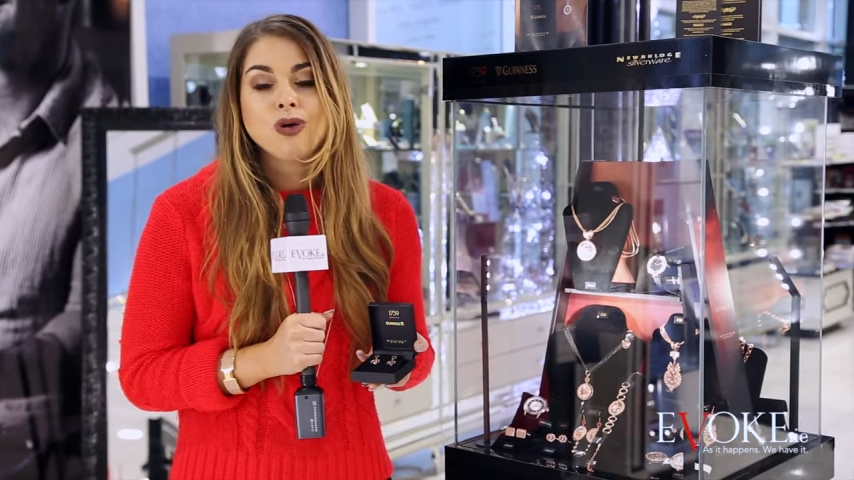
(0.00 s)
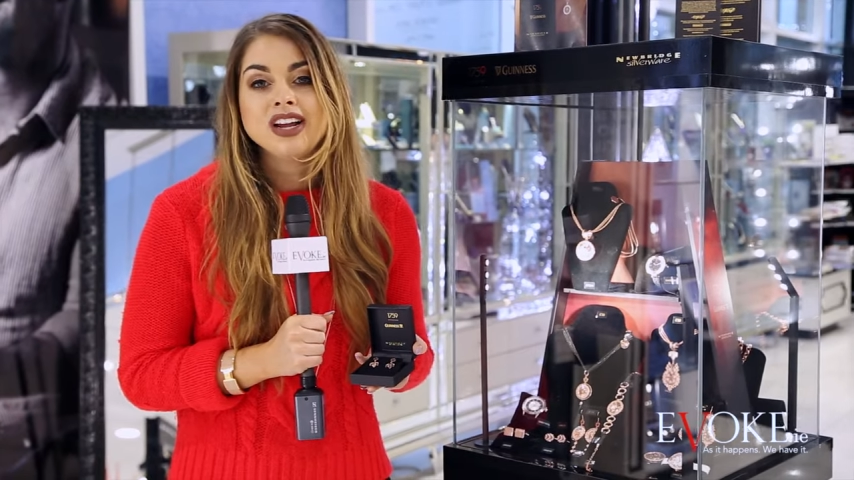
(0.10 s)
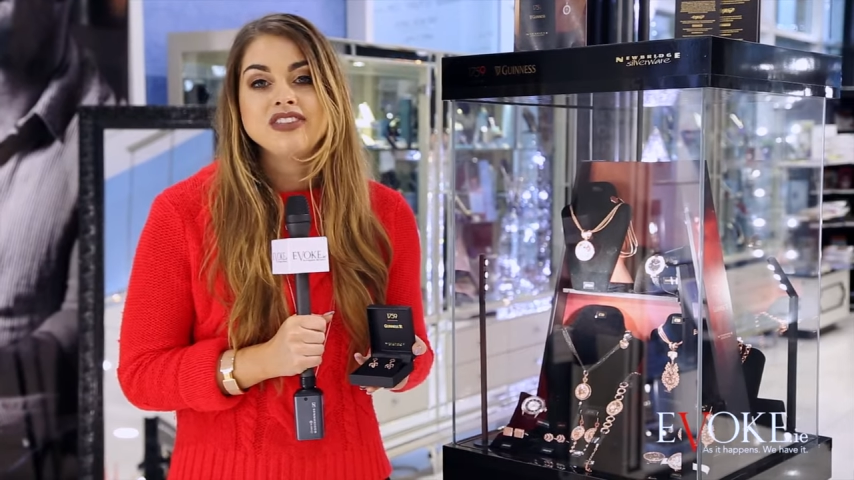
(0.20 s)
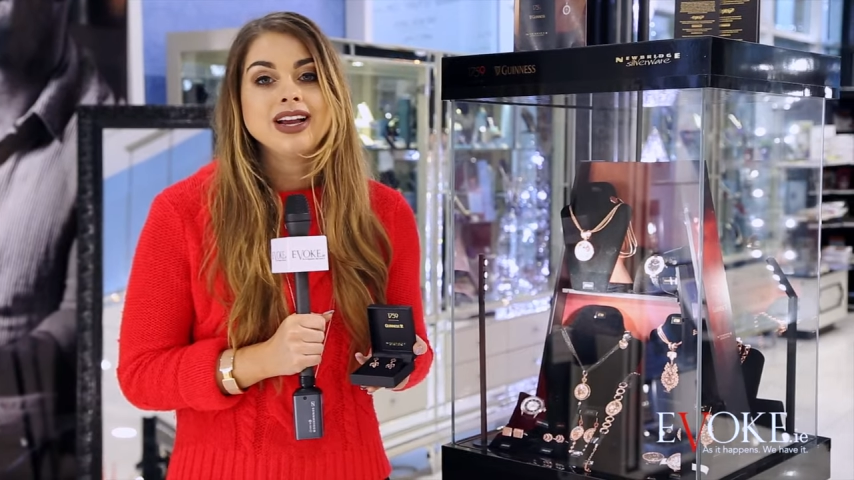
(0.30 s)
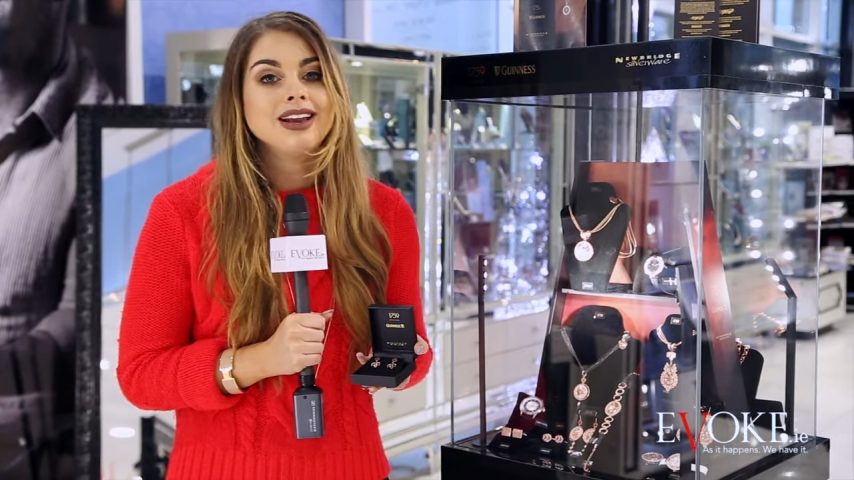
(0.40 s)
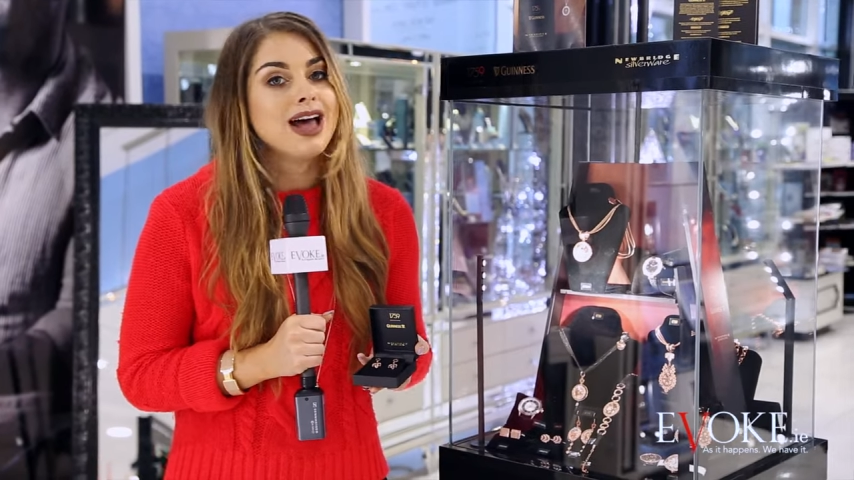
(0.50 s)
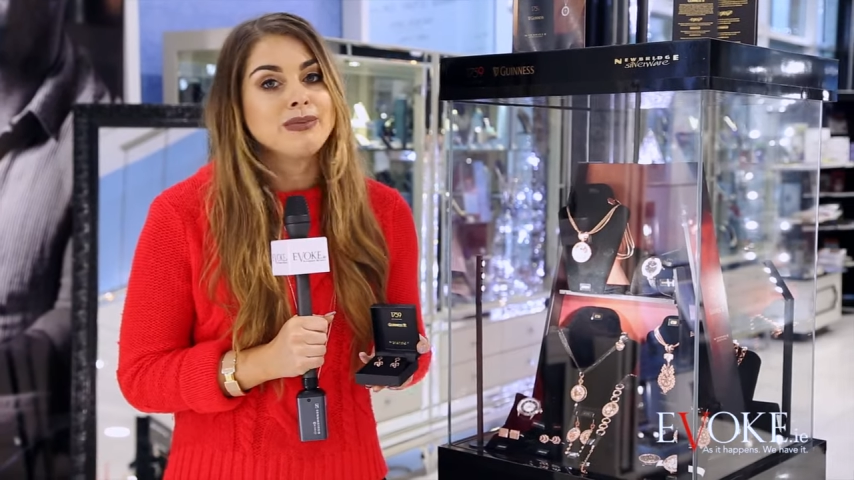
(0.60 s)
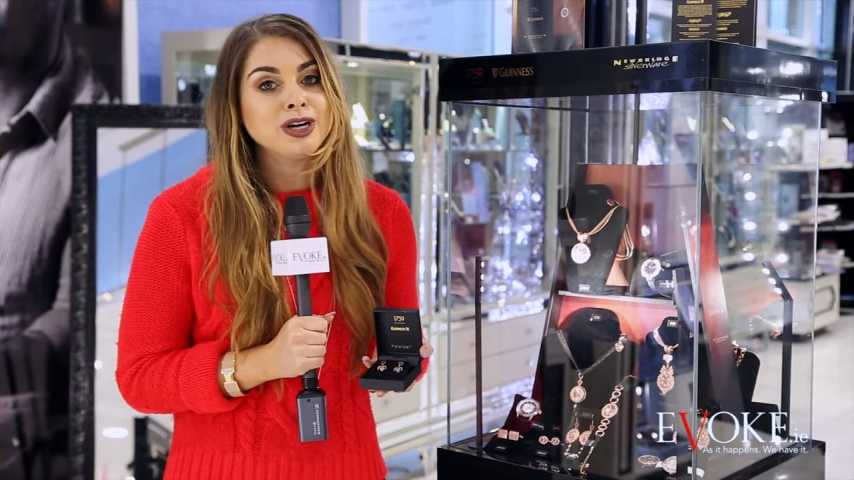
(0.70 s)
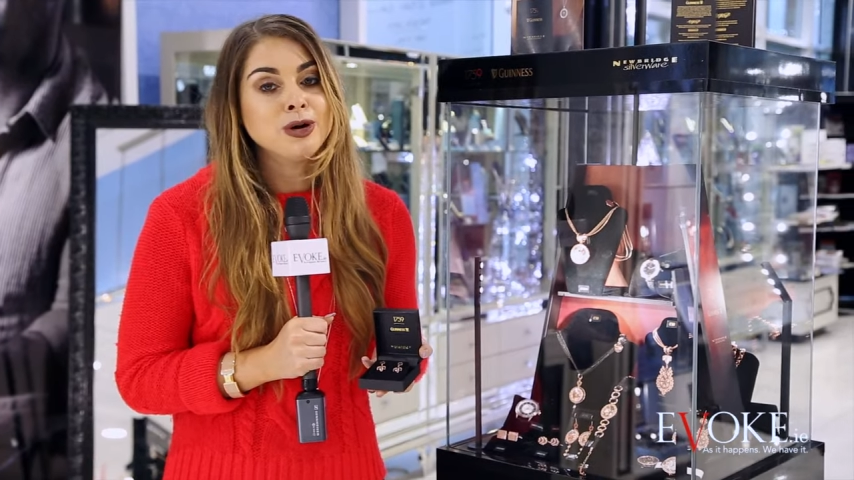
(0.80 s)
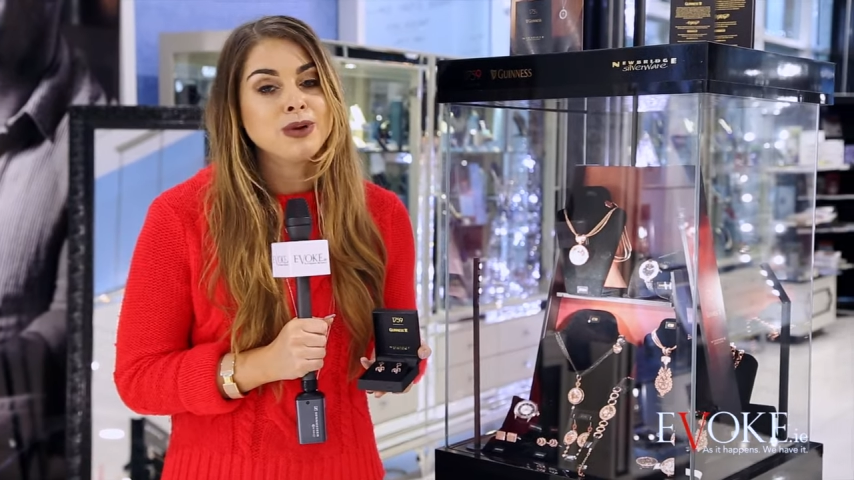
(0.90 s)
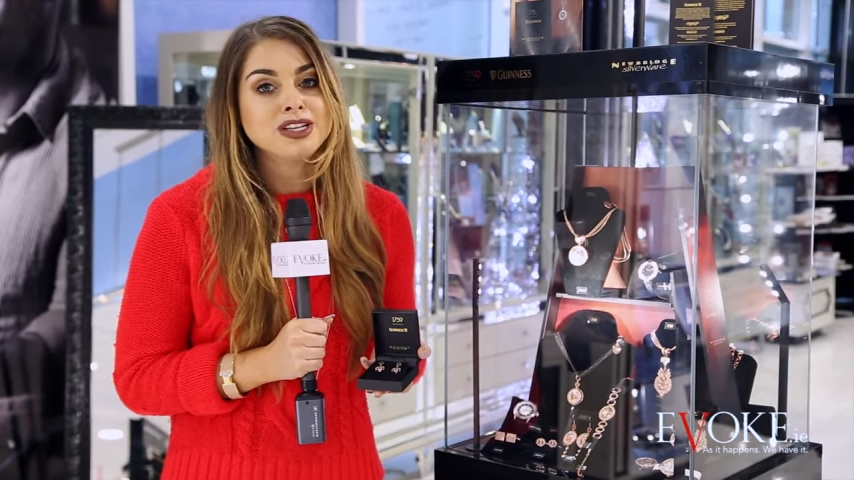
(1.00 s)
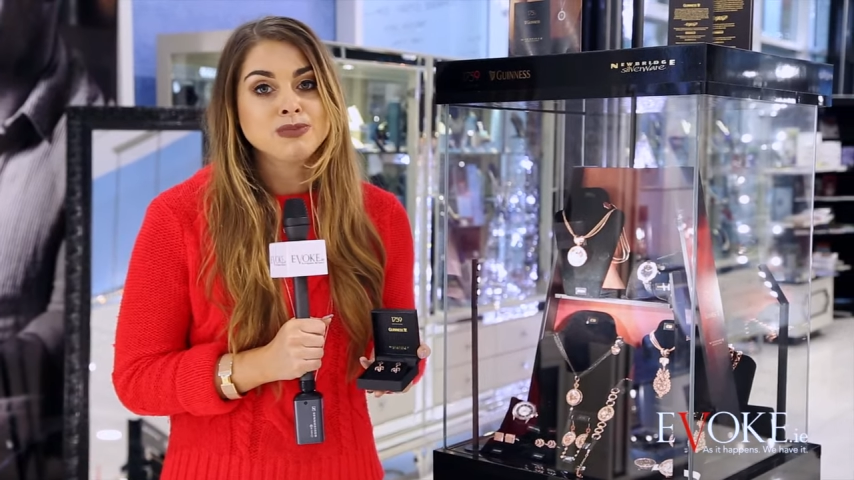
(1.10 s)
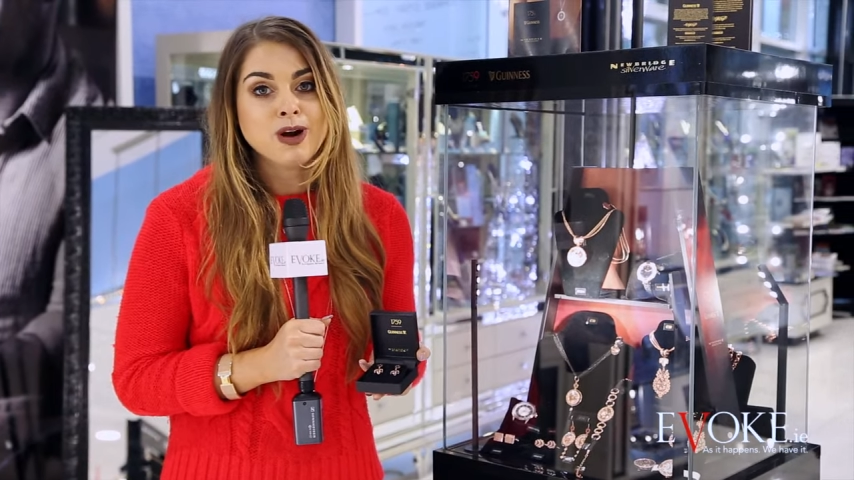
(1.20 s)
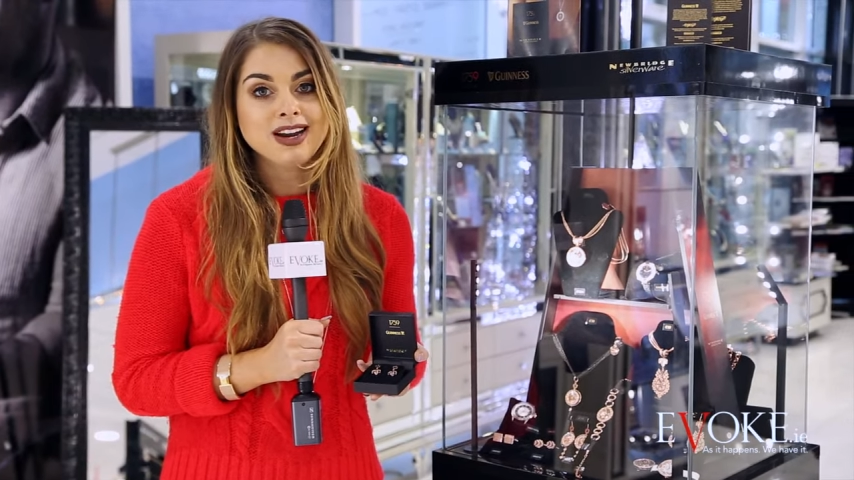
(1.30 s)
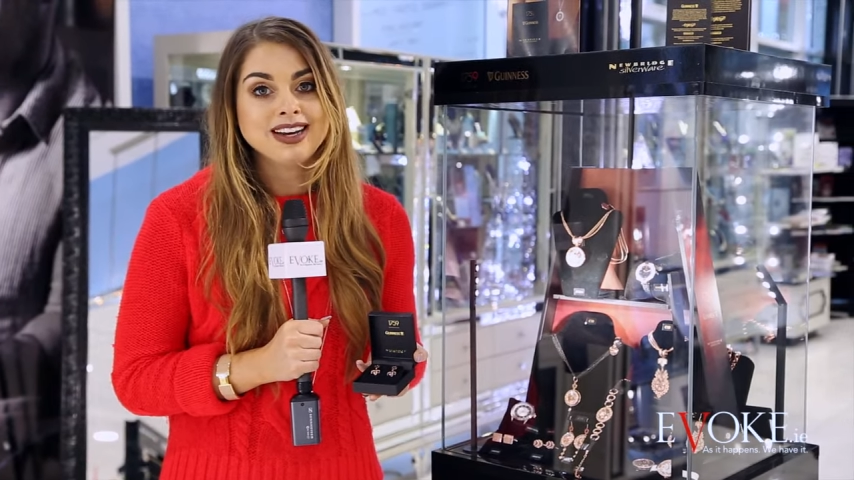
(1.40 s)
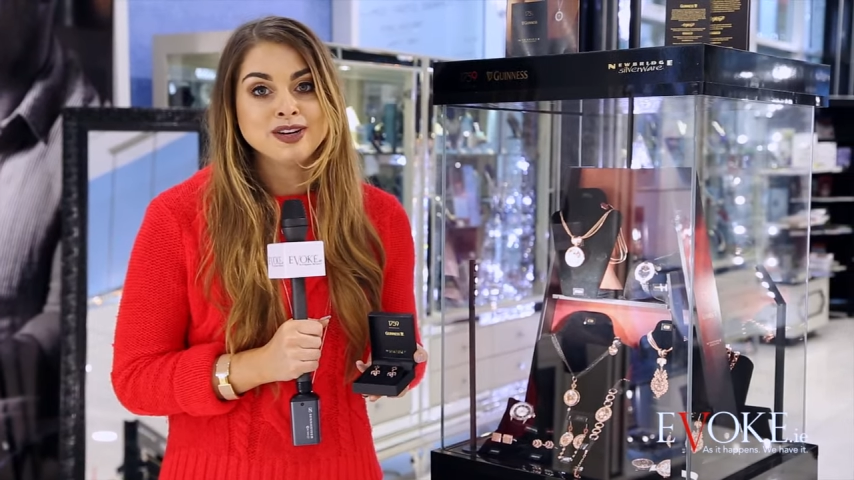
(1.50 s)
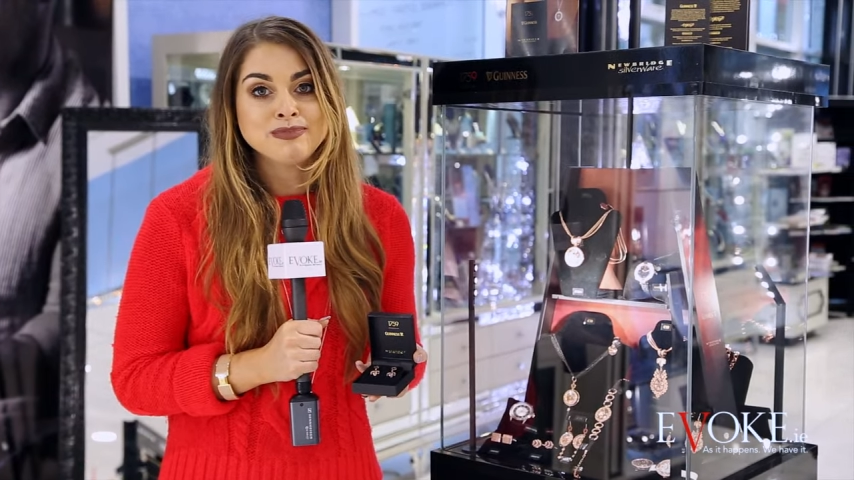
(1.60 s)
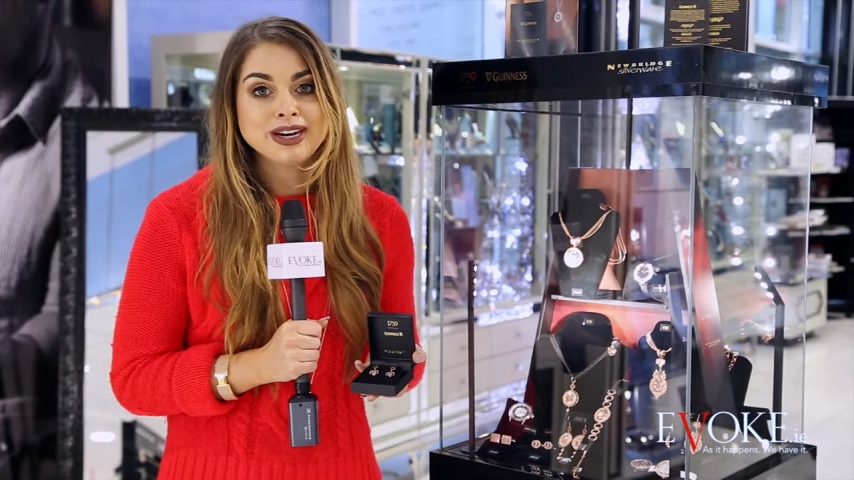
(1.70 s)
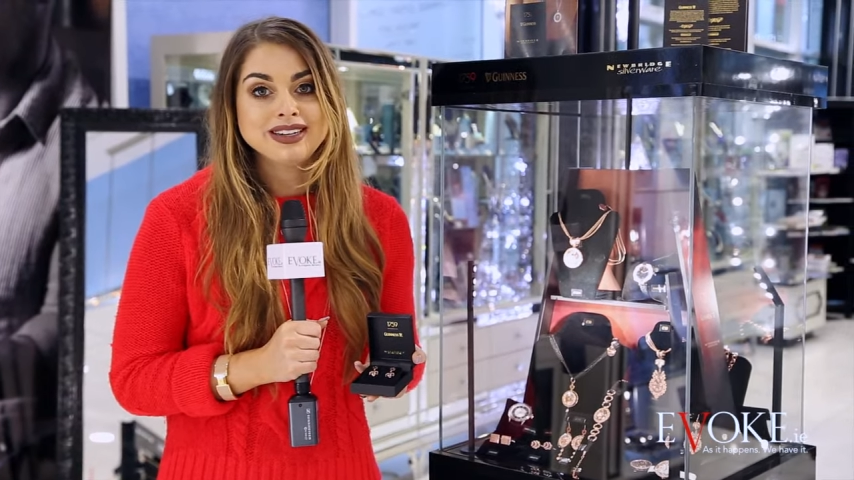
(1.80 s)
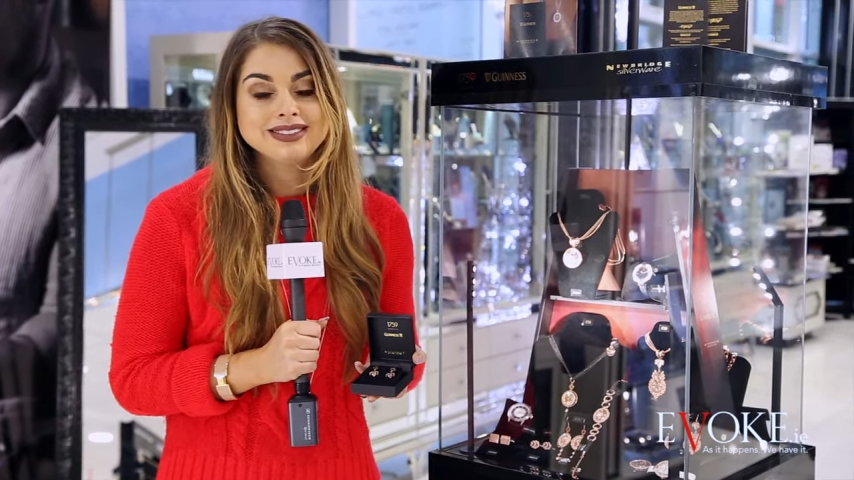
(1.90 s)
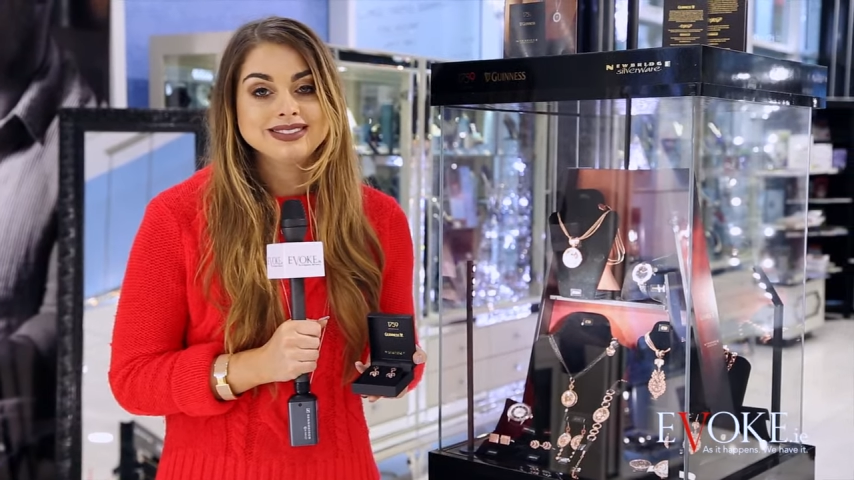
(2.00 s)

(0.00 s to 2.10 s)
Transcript: or even glamming up a sparkly number.